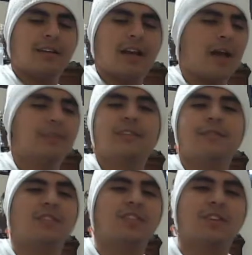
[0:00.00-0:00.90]
I'm
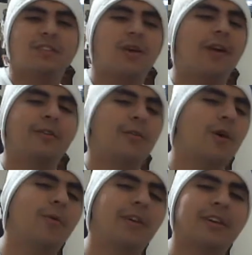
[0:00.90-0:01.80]
17, so I don't
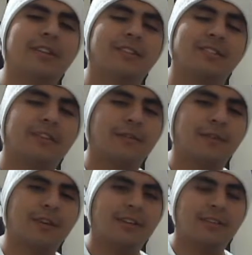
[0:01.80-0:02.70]
know any of this stuff
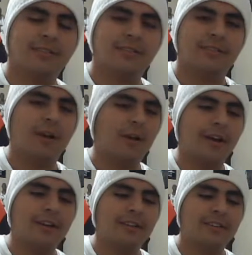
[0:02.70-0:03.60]
yet.
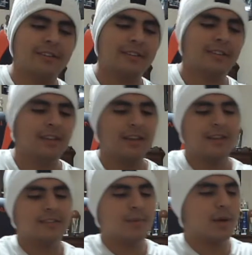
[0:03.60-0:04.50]
Alright?
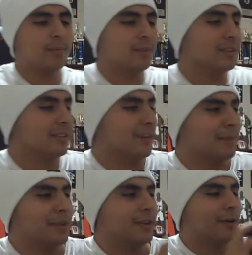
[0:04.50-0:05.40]
Somebody please let
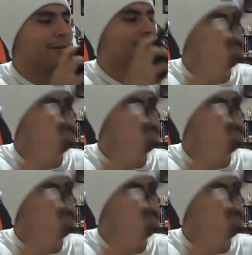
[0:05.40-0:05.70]
me know.